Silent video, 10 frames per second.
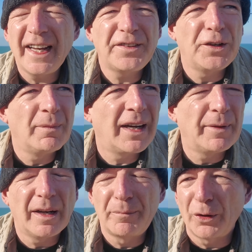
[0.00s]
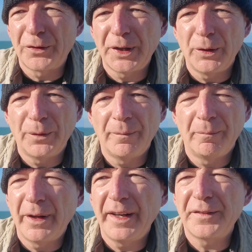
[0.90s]
Yes, you might be able to prosecute them,
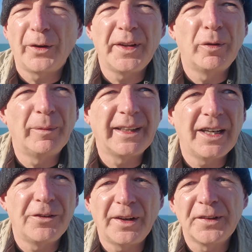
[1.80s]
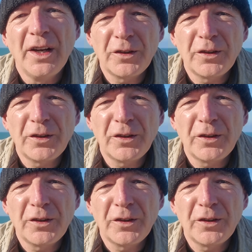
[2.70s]
but it's not in the public interest.